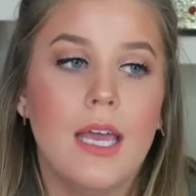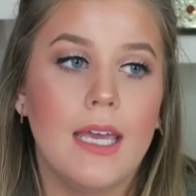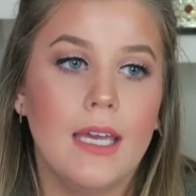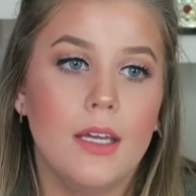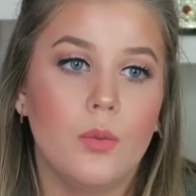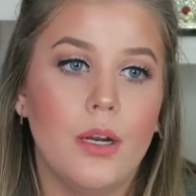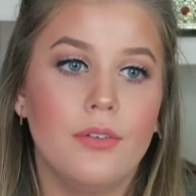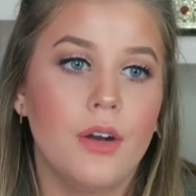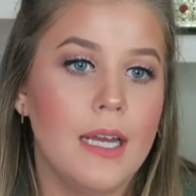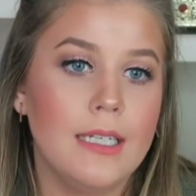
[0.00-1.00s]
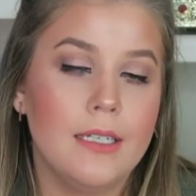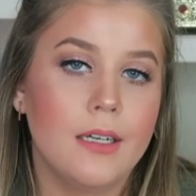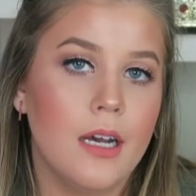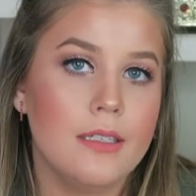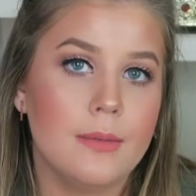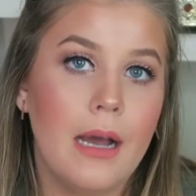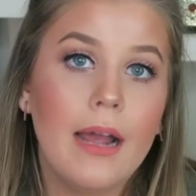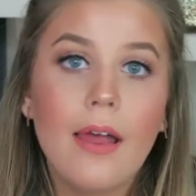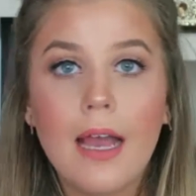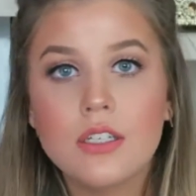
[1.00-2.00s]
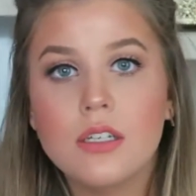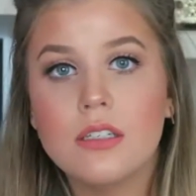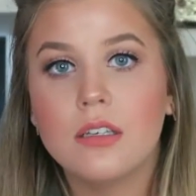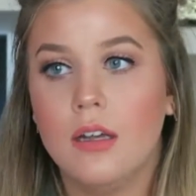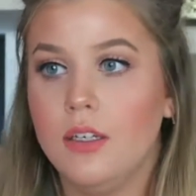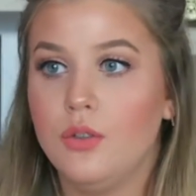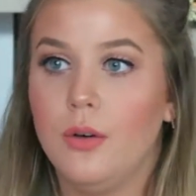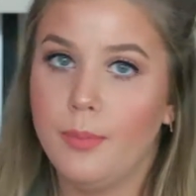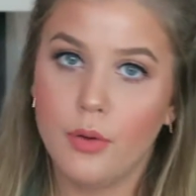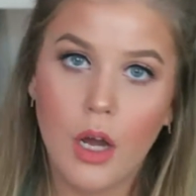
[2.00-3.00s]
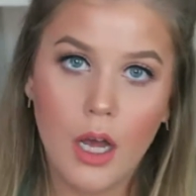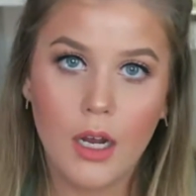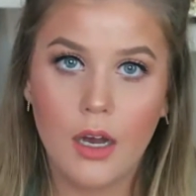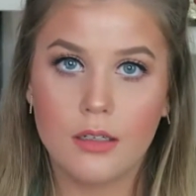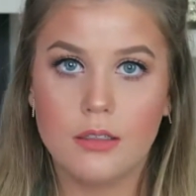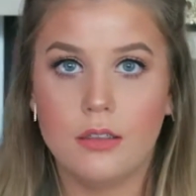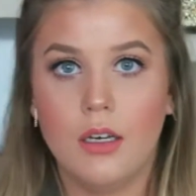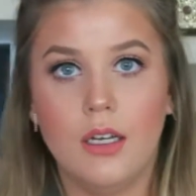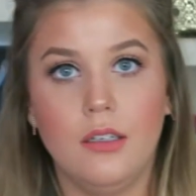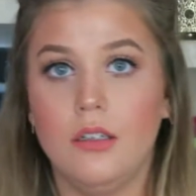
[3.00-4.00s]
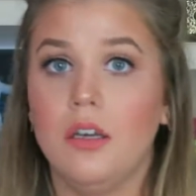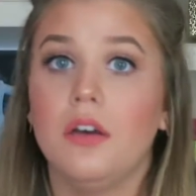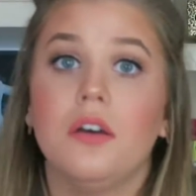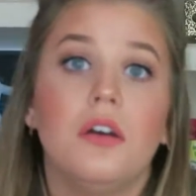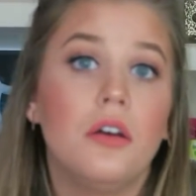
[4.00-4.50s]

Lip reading: and whenever I need to cut some eyelashes, cut into a product, cut into